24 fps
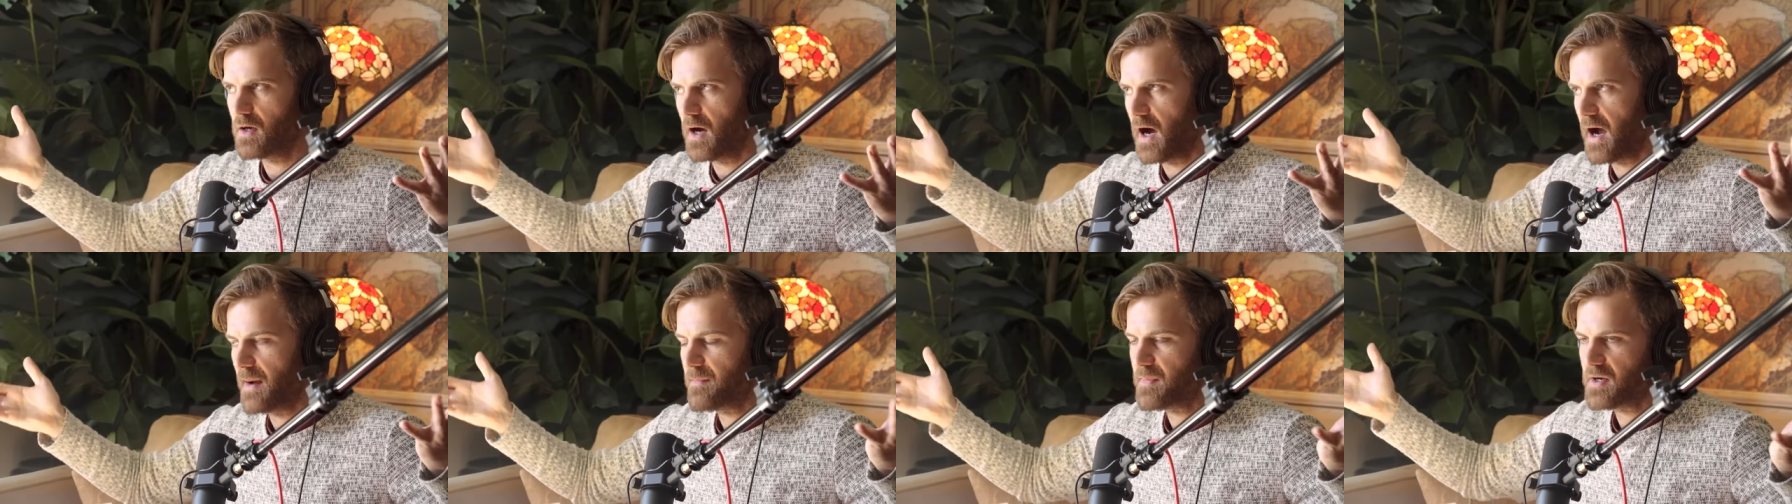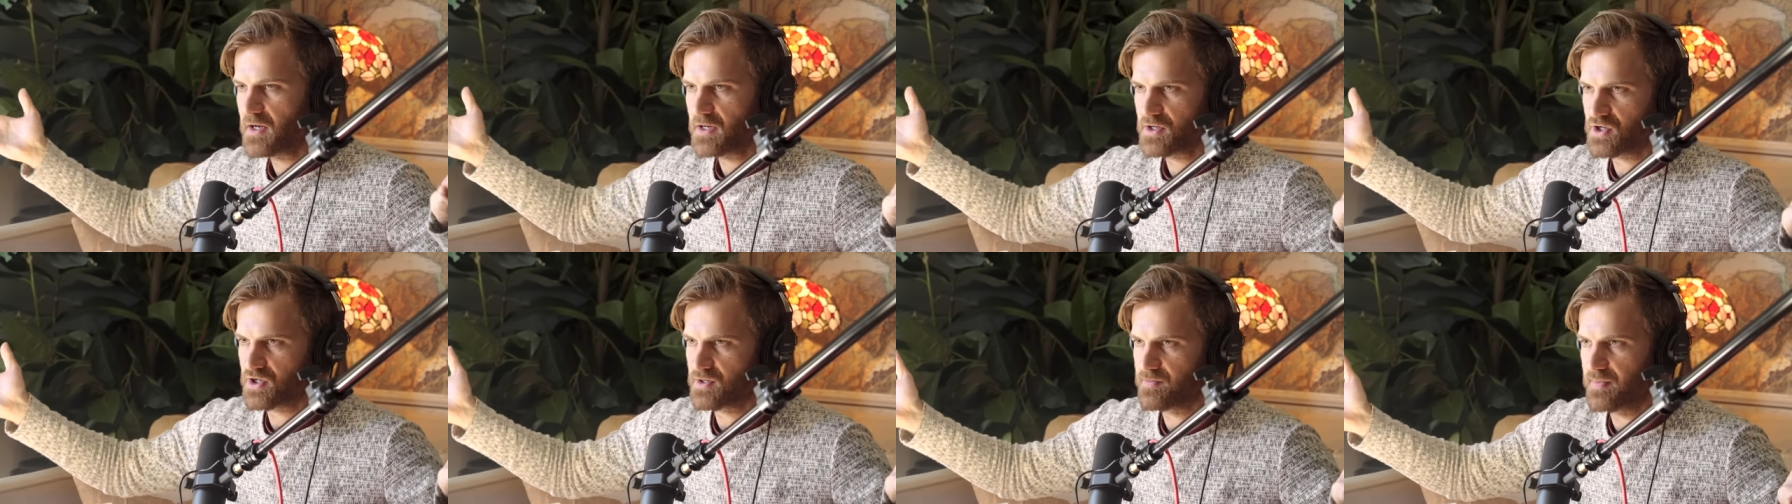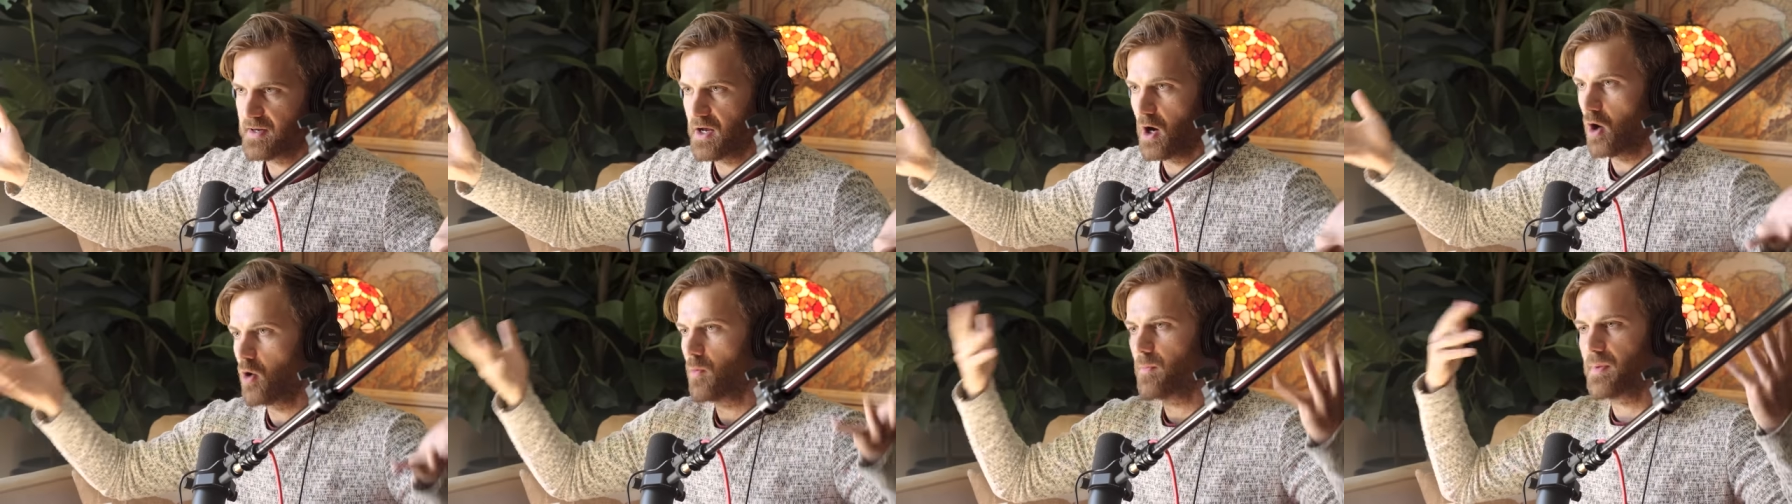I'm going to just
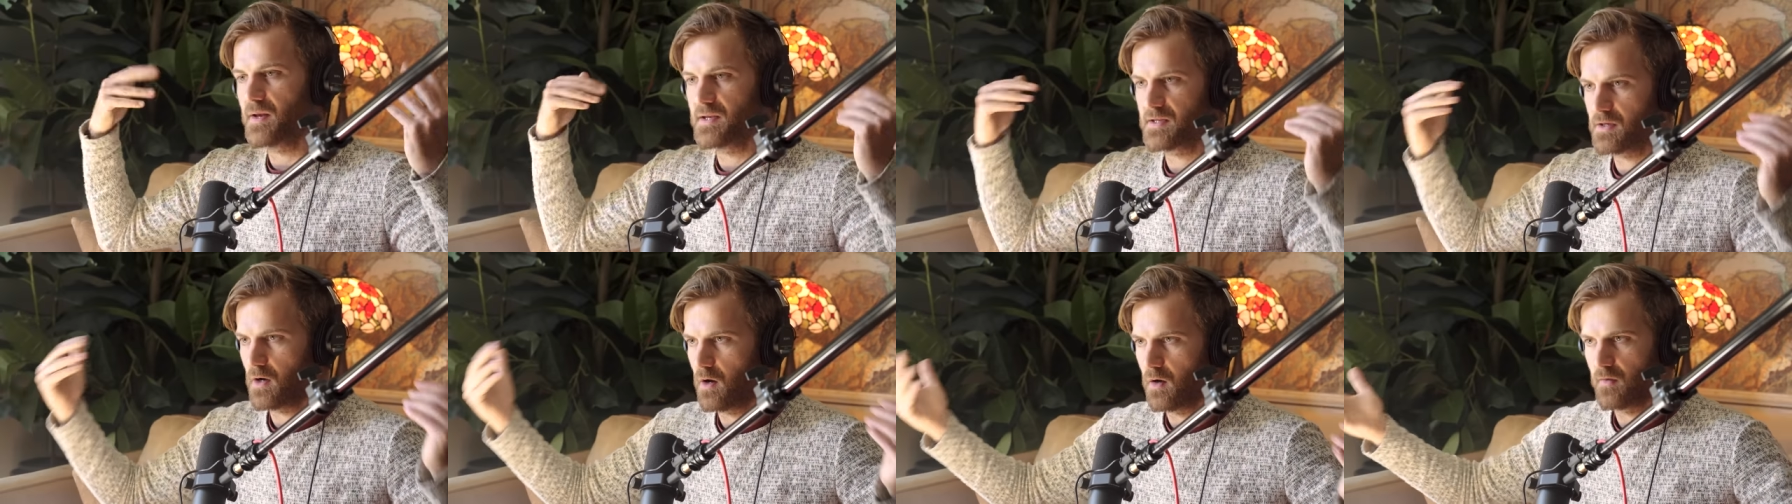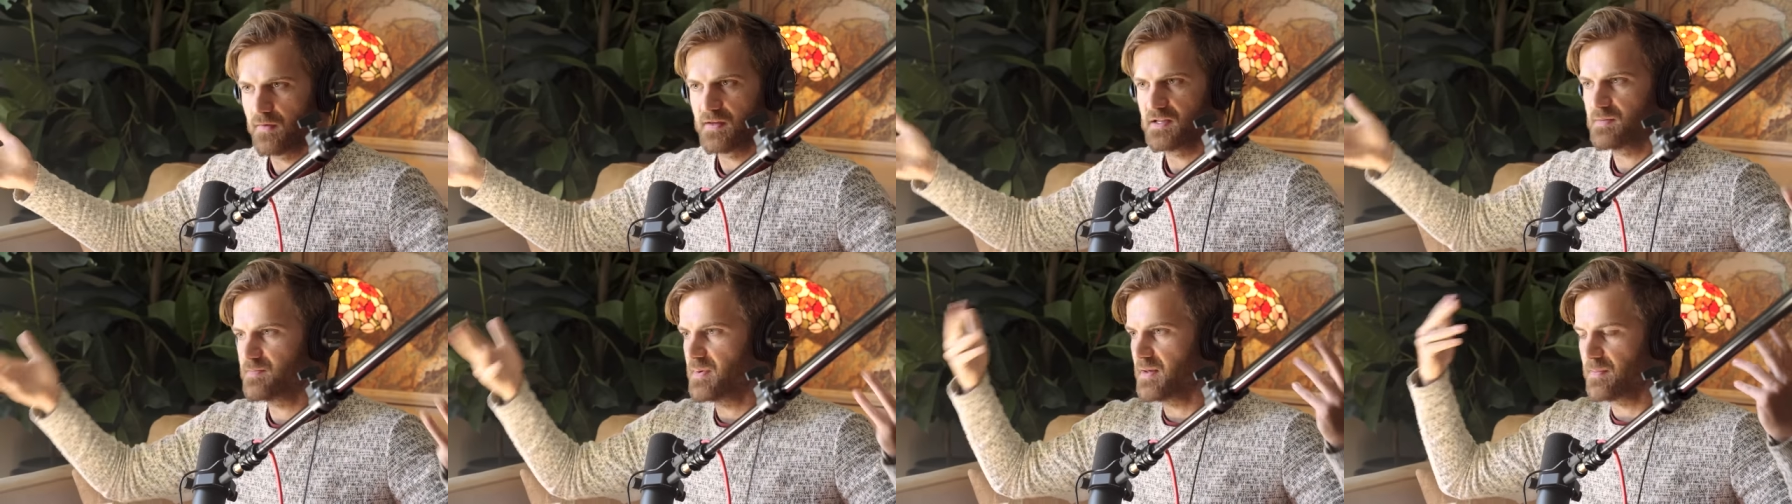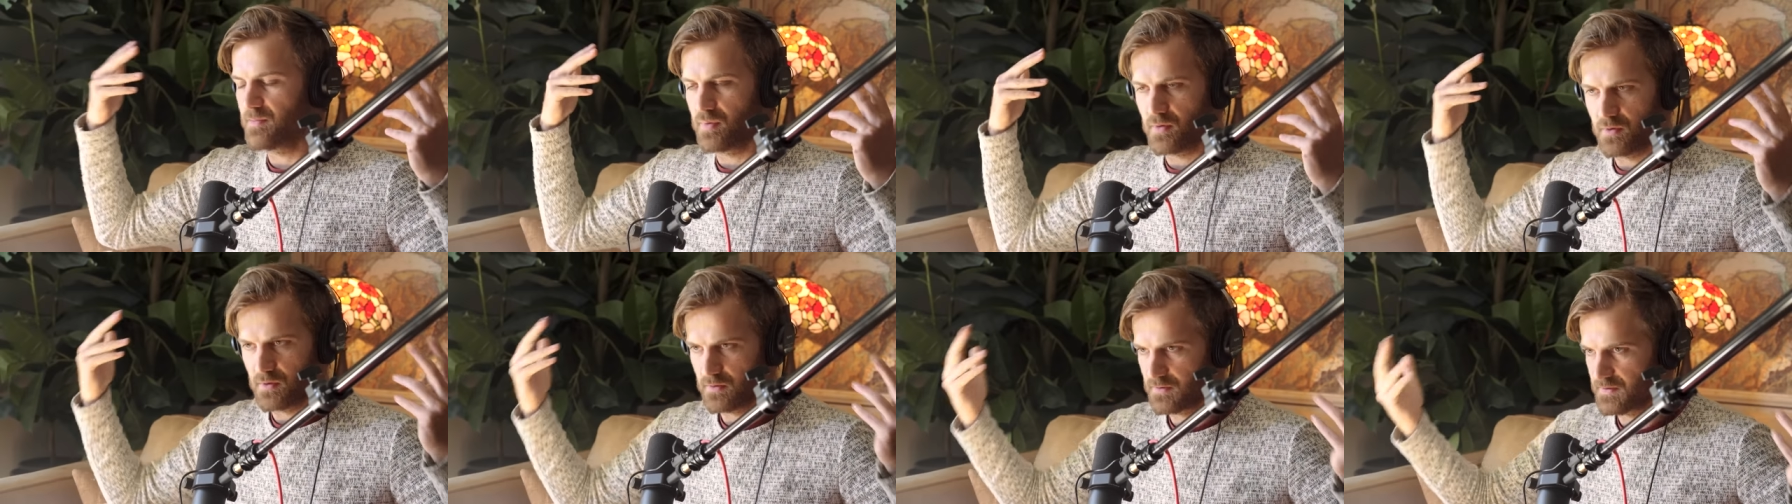be open to all these
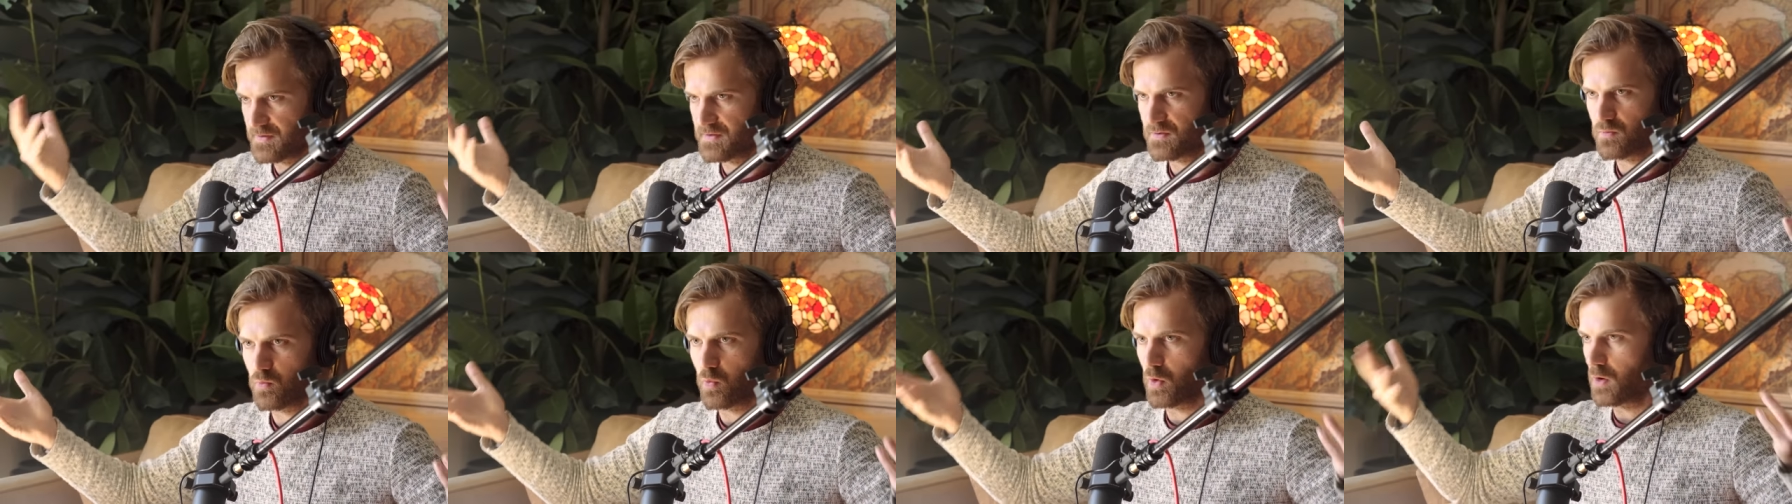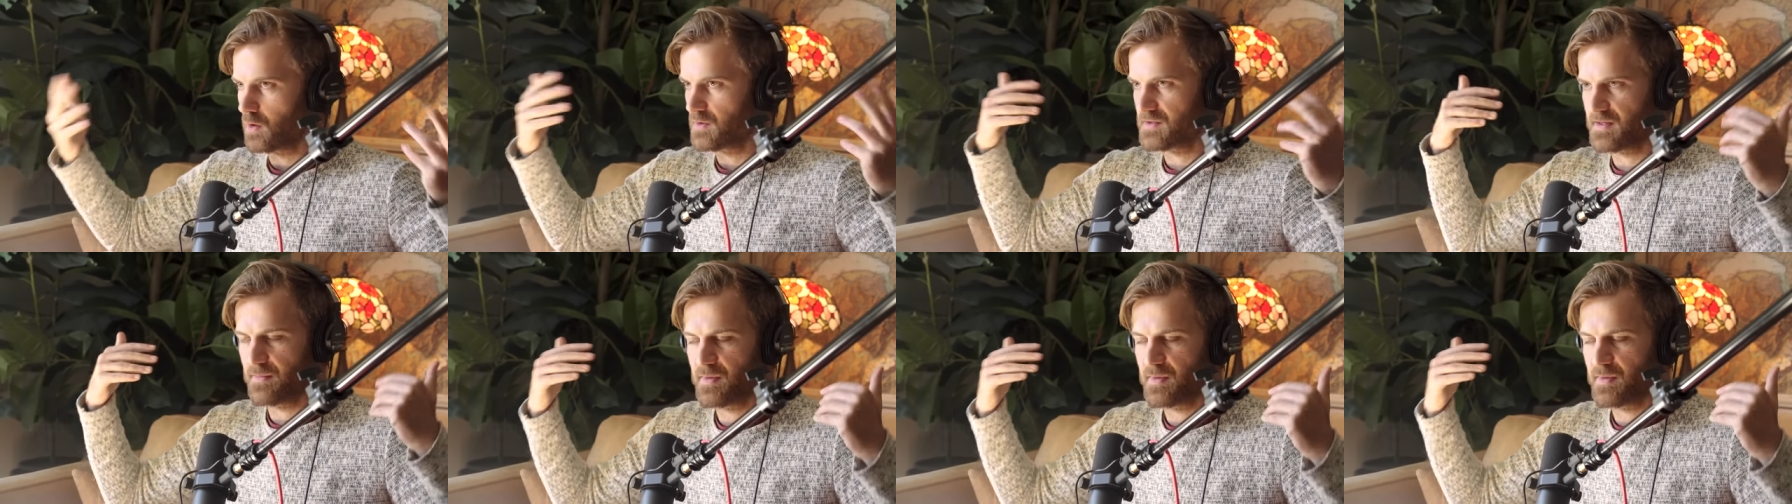people's words.